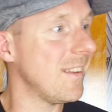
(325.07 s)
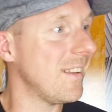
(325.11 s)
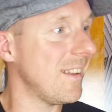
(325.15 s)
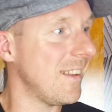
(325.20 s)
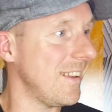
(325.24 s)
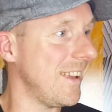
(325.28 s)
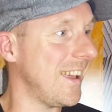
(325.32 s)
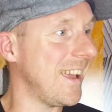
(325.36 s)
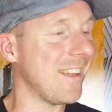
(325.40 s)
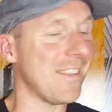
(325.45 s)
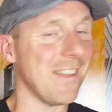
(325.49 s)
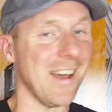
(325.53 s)

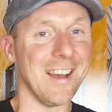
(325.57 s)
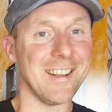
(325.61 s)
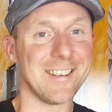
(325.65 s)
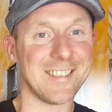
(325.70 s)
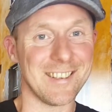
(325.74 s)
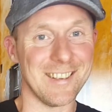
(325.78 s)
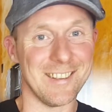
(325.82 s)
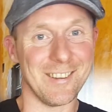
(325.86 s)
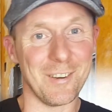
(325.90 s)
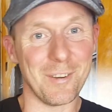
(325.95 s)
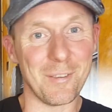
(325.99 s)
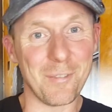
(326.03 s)
hear that
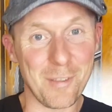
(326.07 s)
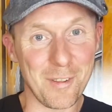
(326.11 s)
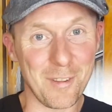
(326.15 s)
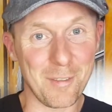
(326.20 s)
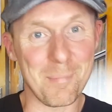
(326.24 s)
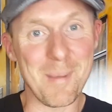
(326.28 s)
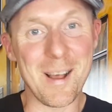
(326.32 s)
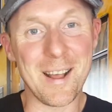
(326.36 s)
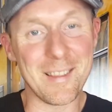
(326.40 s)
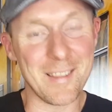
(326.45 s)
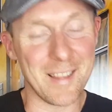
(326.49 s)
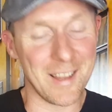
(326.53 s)
or
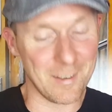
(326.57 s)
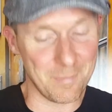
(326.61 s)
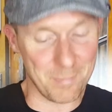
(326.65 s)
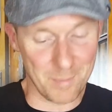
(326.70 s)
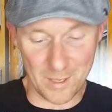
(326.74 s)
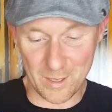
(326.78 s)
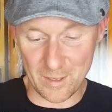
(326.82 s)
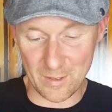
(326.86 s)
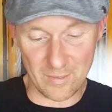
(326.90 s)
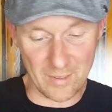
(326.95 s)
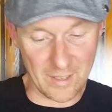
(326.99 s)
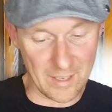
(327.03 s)
smell that,
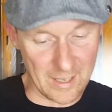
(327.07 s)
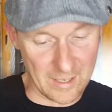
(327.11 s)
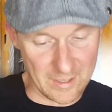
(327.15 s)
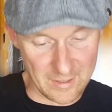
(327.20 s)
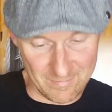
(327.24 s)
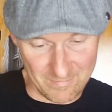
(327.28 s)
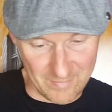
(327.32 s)
because I